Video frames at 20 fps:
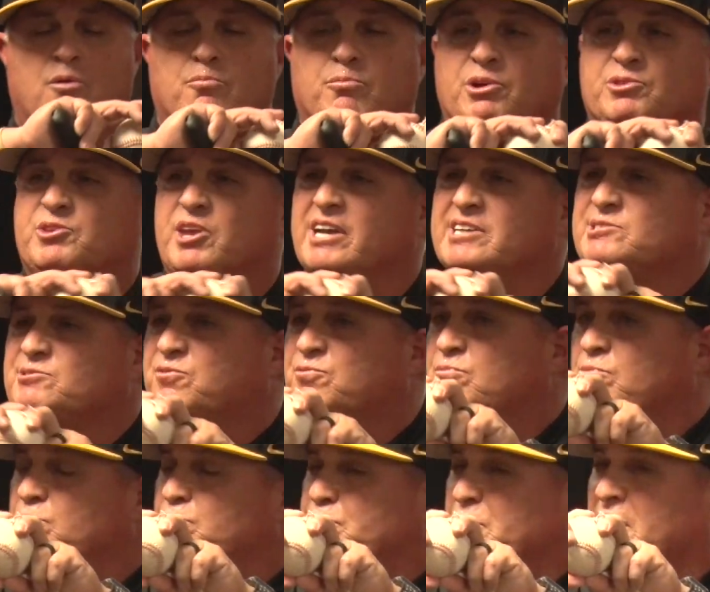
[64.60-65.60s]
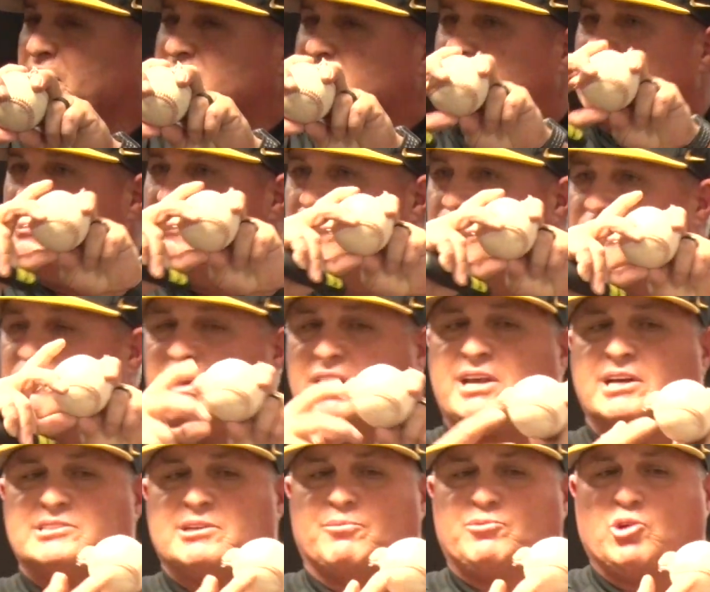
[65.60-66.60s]
But this pitch,
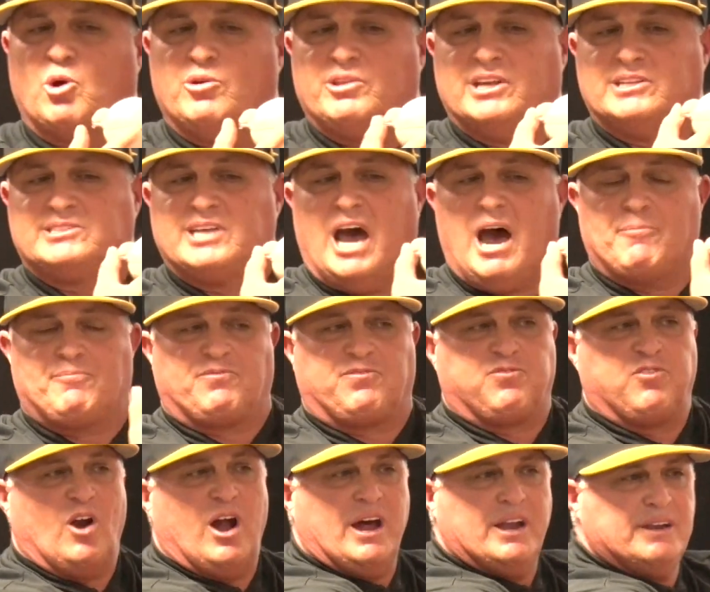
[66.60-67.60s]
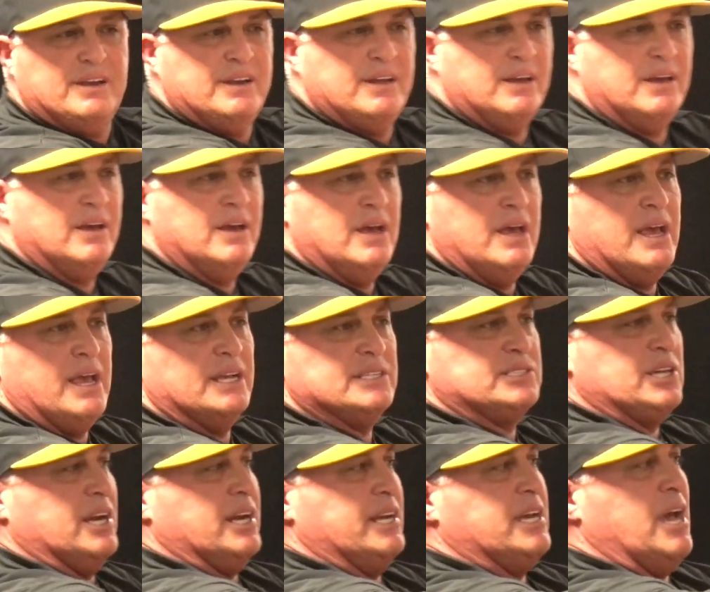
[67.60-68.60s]
because I'm throwing the top front, is
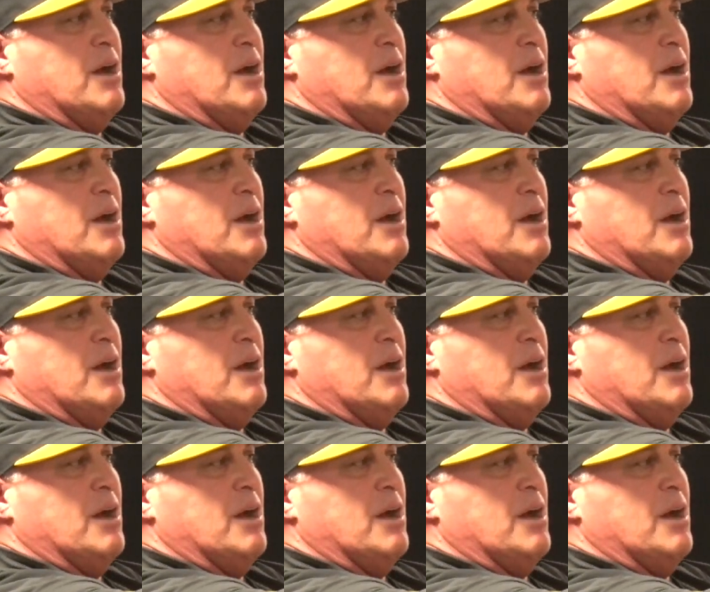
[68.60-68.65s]
going to